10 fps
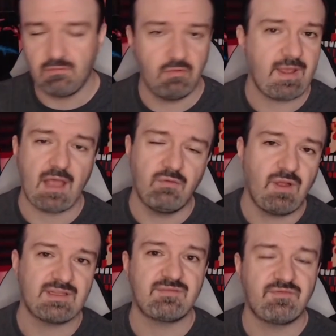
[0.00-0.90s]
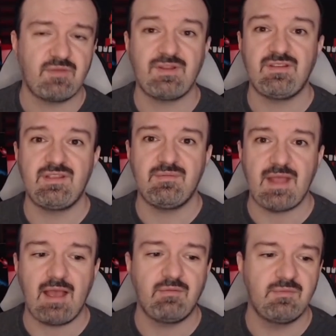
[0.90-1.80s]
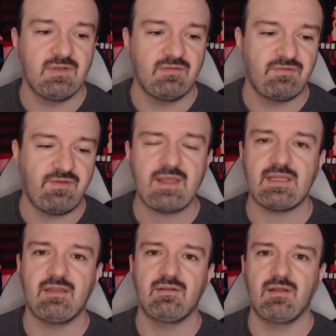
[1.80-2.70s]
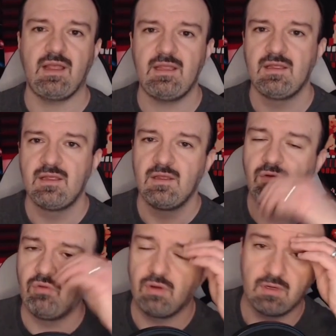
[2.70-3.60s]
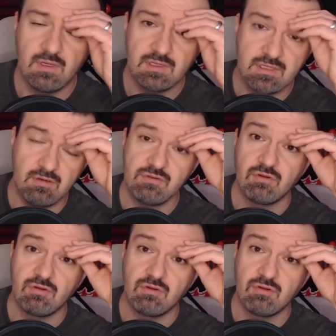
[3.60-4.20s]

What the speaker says: Well, wait, I don't want the frame rate to dip now in the middle of a fight, right? Or, you know,